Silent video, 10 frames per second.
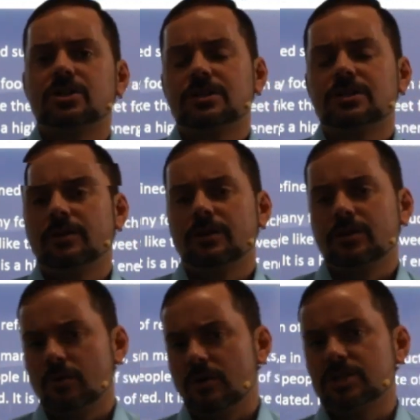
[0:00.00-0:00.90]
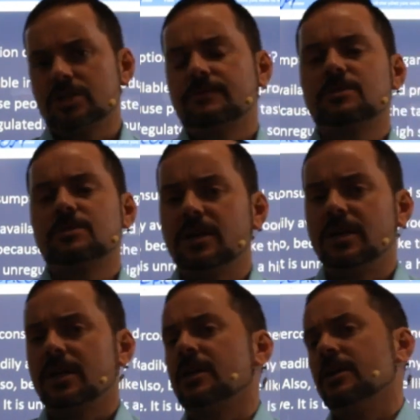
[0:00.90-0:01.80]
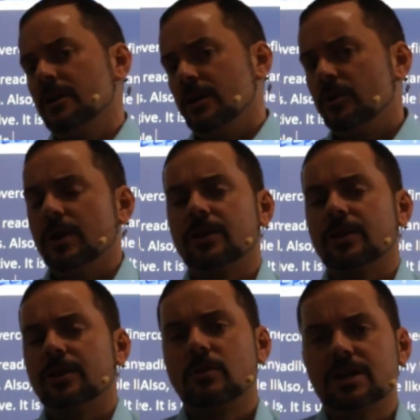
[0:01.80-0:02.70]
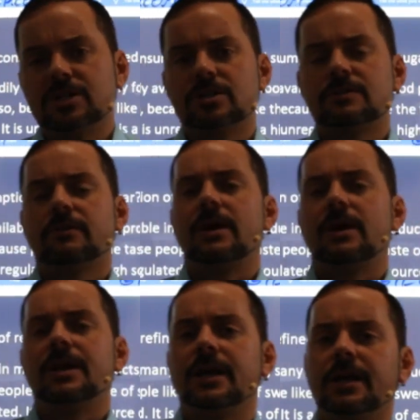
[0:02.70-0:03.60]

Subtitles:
hearing the questions for speaking, reading the questions for writing,